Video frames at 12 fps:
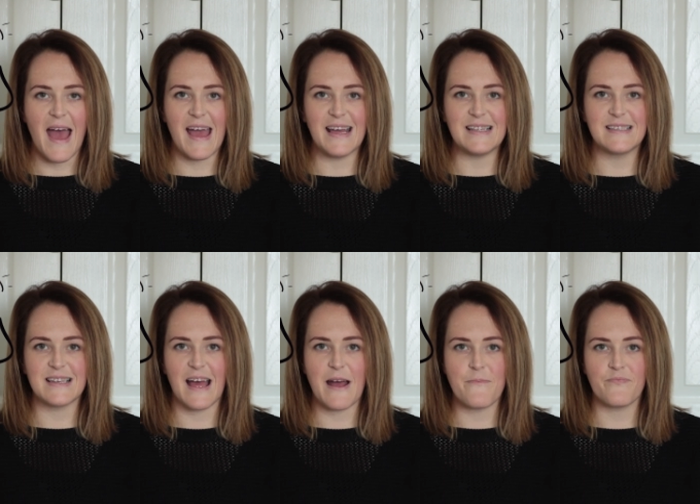And
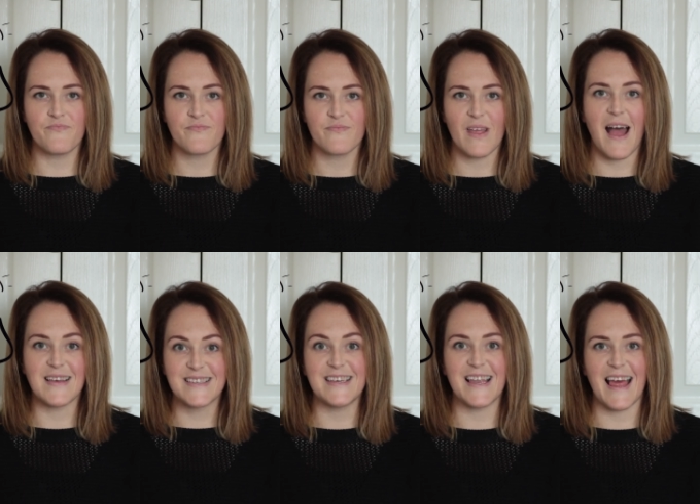um, I'll
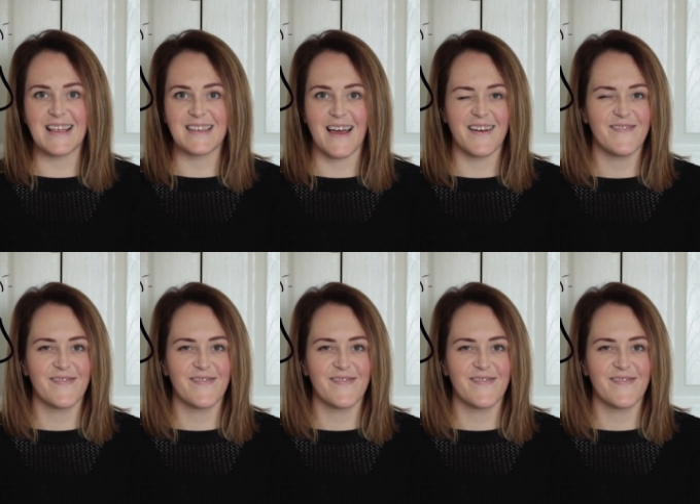see you later.